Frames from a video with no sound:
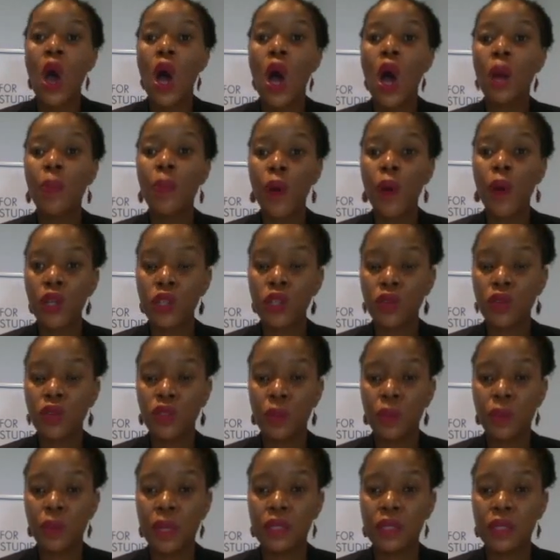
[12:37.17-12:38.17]
are part of
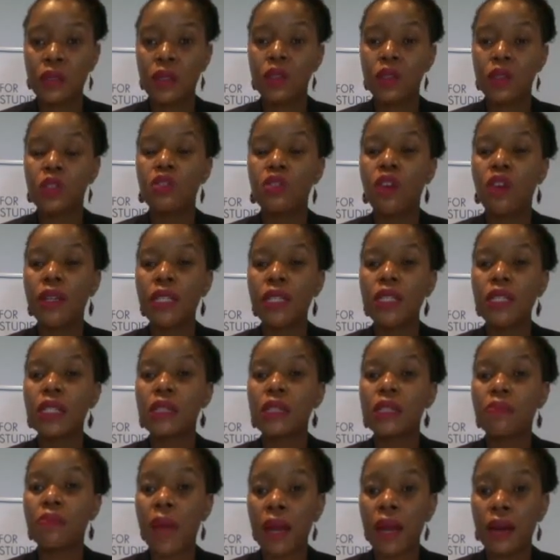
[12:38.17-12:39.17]
the business, not
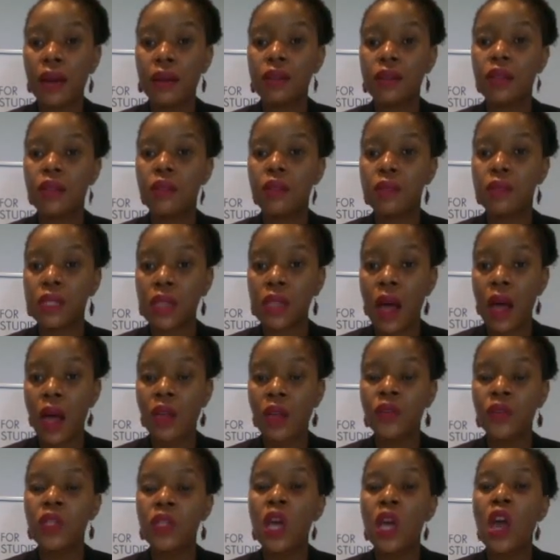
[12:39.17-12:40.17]
as smugglers
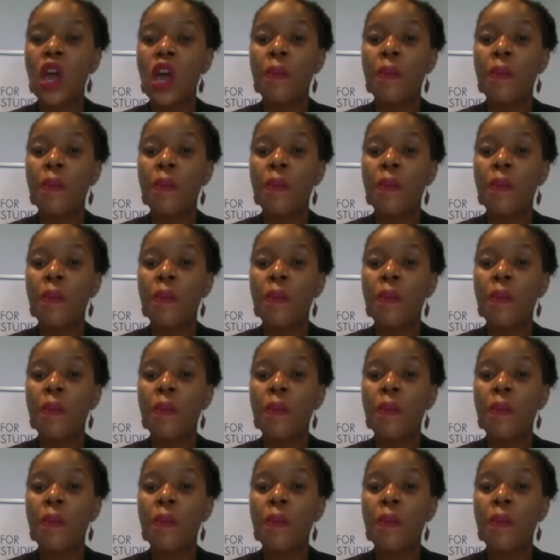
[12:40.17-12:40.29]
themselves,